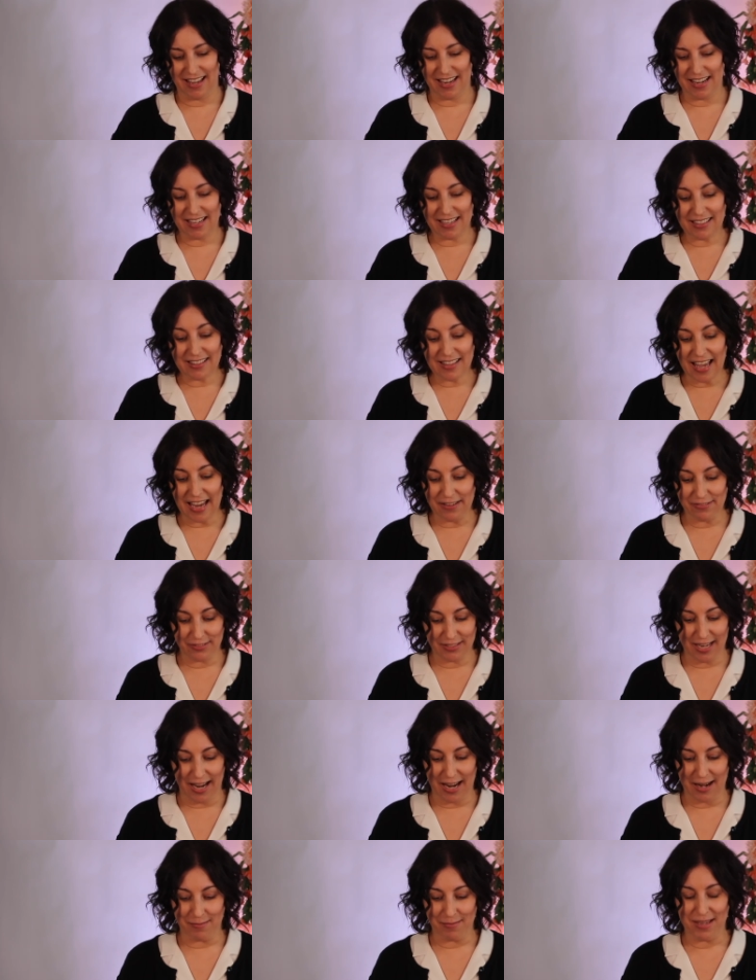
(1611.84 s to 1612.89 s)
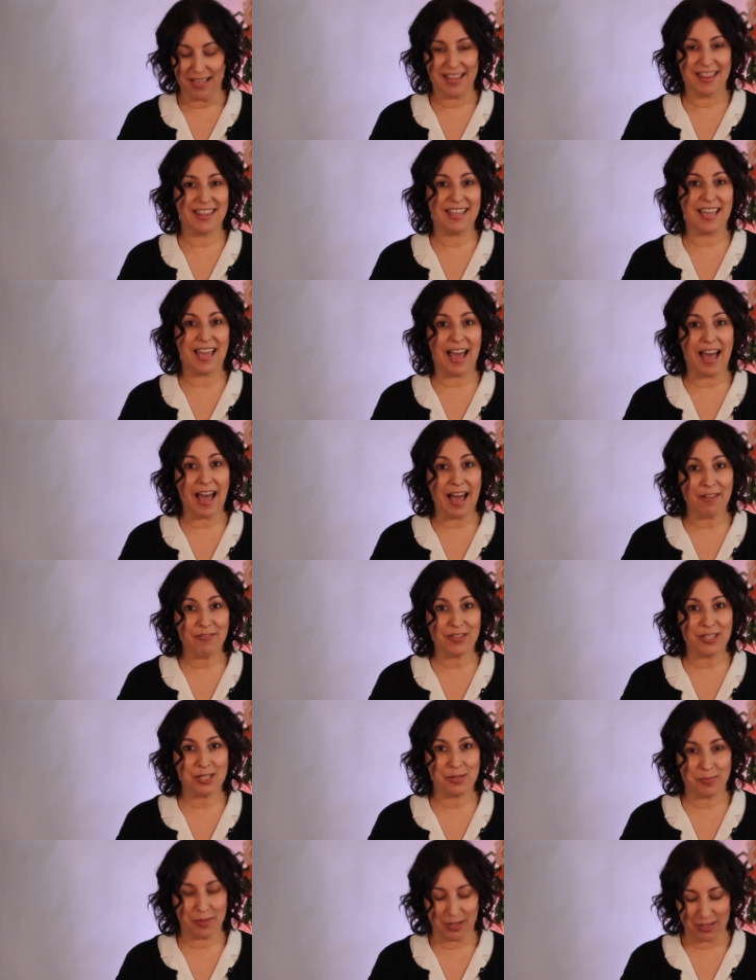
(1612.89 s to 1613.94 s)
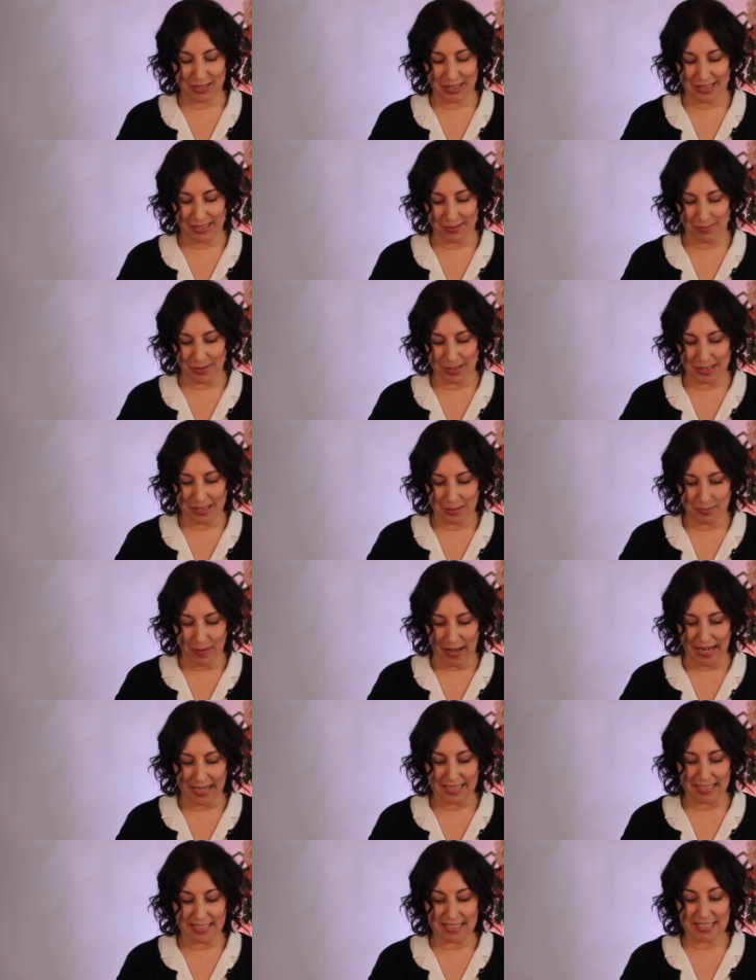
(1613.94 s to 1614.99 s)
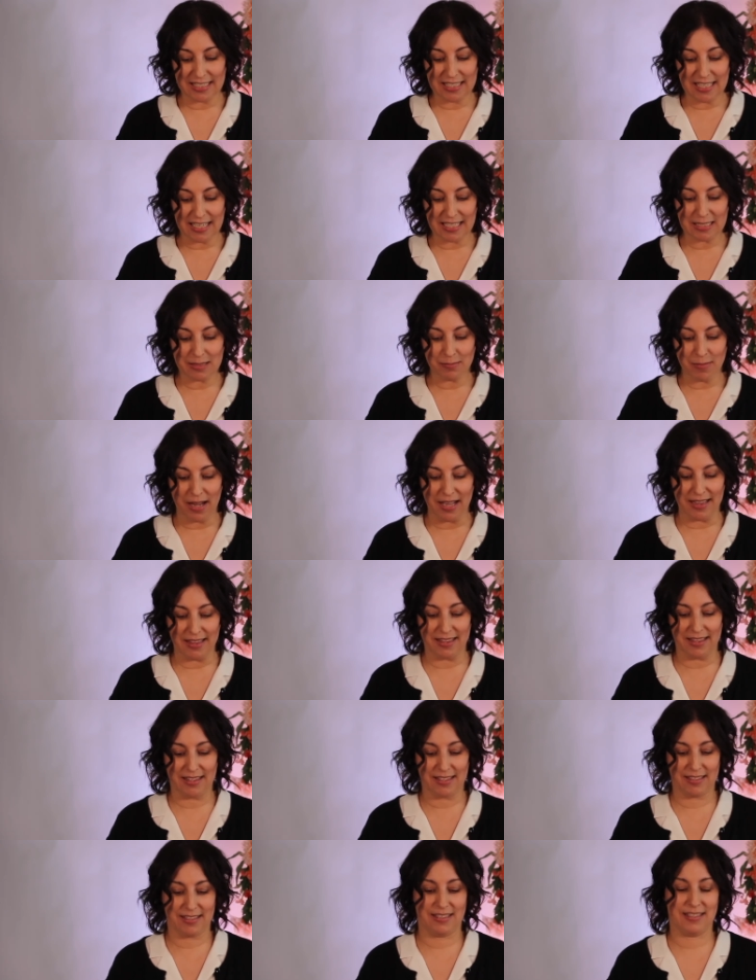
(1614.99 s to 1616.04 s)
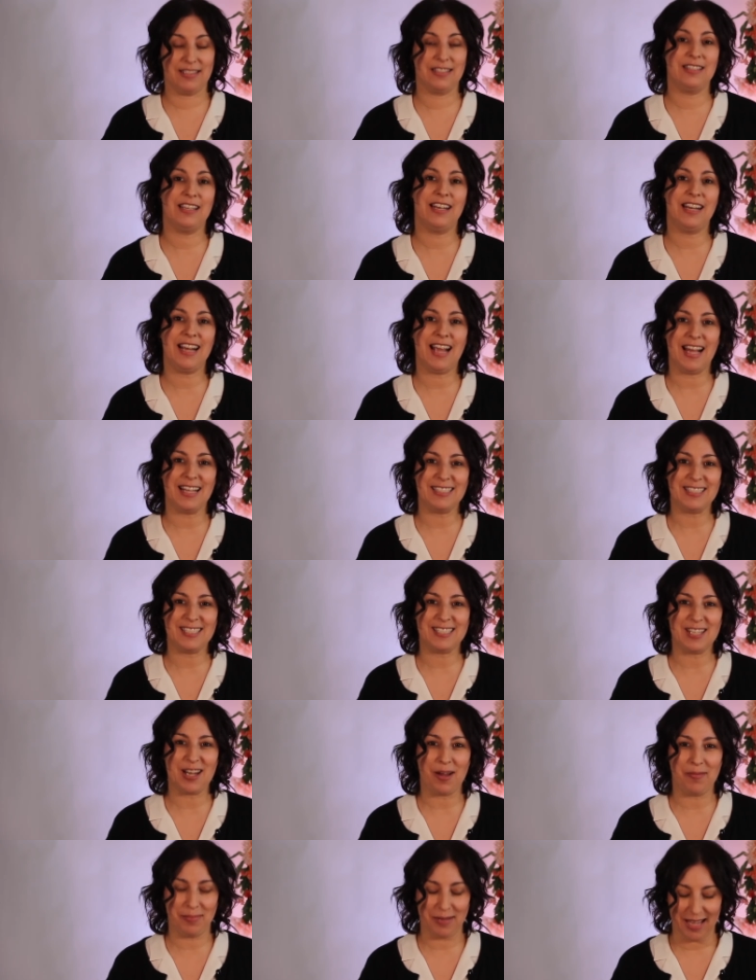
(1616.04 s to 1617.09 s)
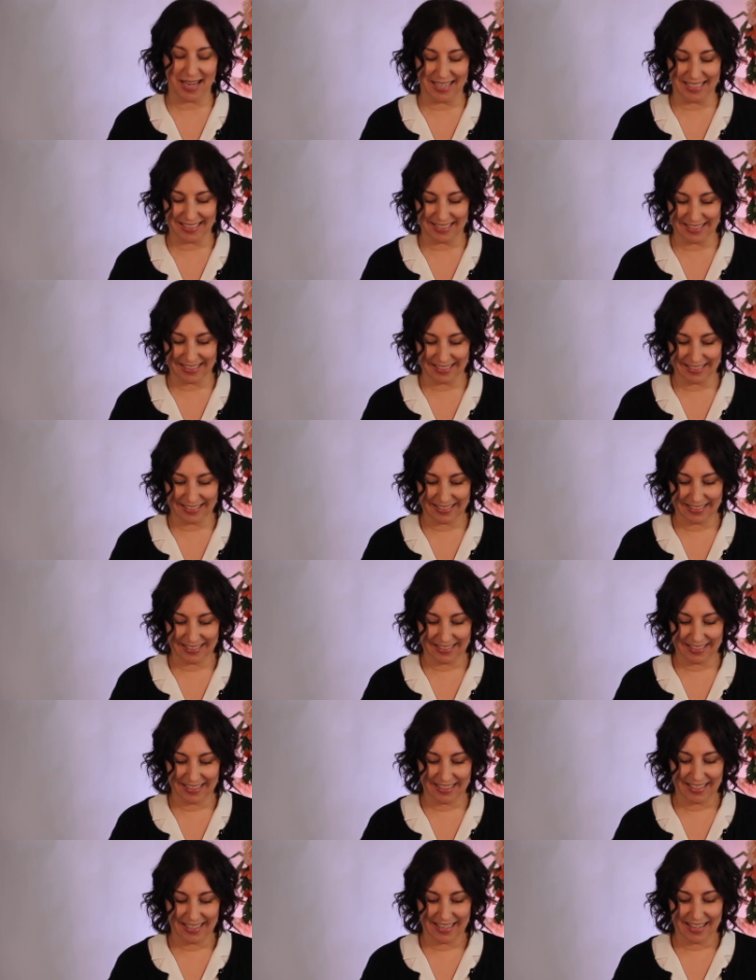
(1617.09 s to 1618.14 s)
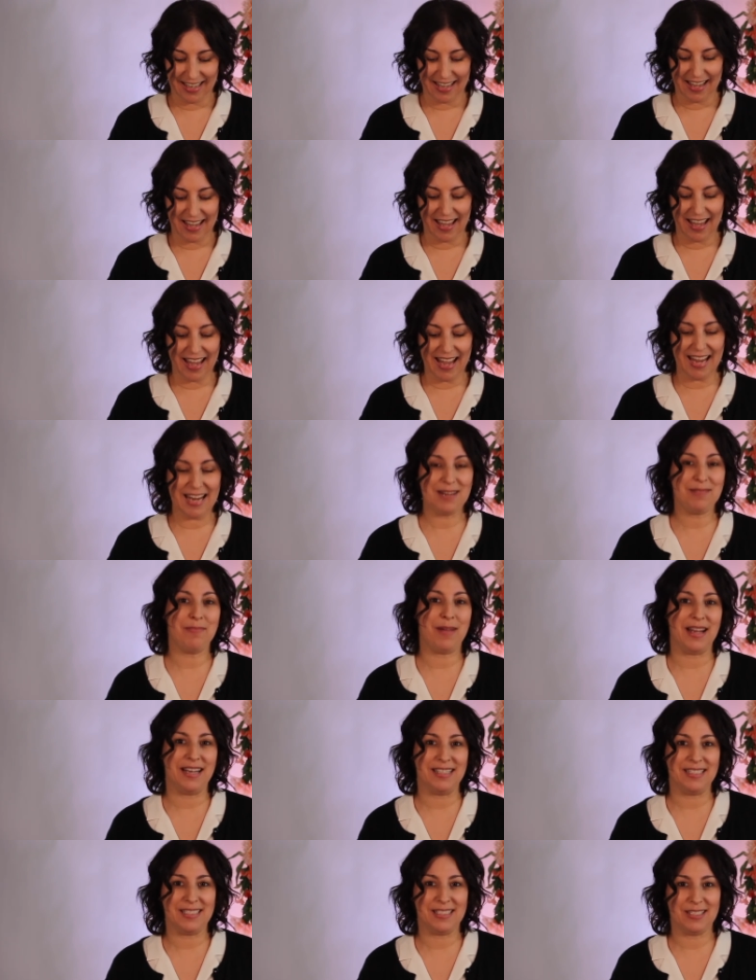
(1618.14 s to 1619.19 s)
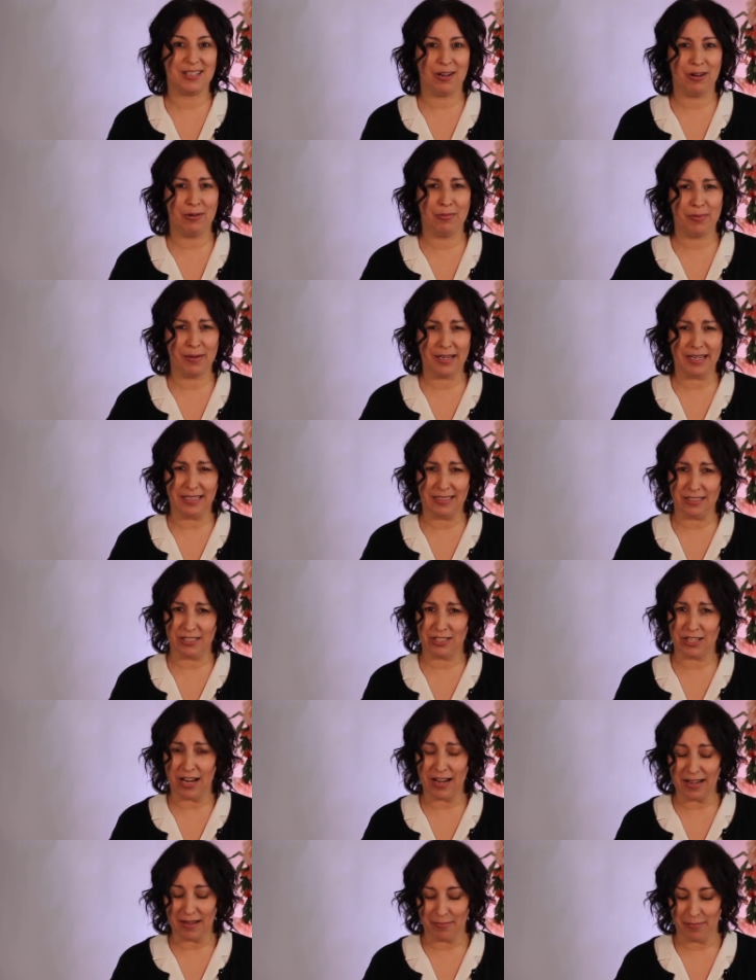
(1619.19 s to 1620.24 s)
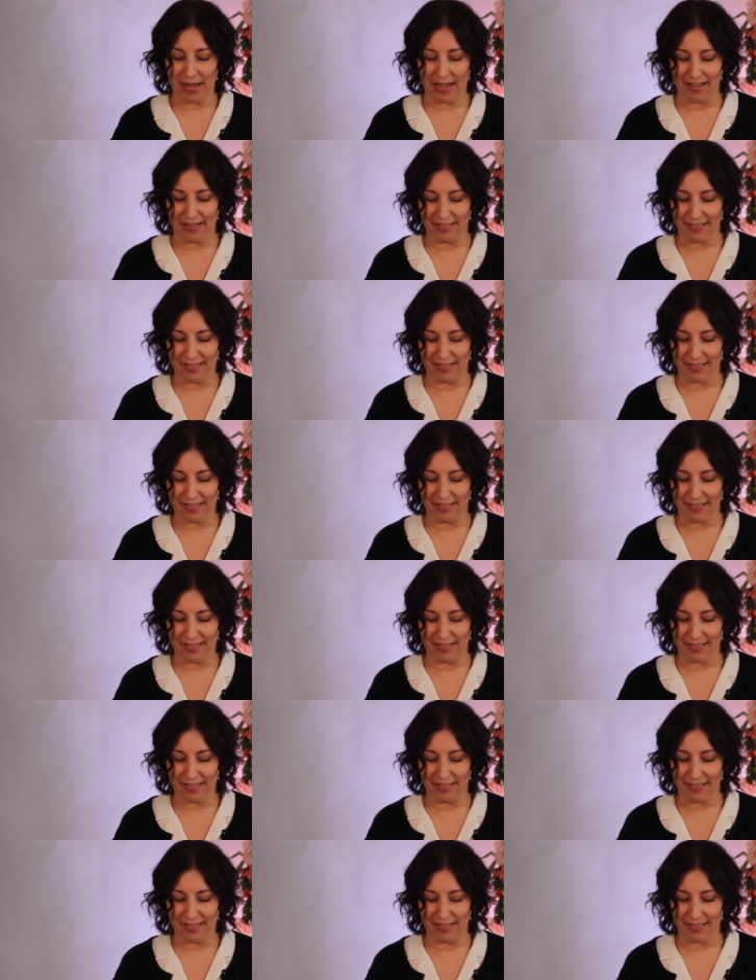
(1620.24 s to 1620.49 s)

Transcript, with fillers: In a lifetime, the average person will spend six months sitting at stoplights, eight months opening junk mail,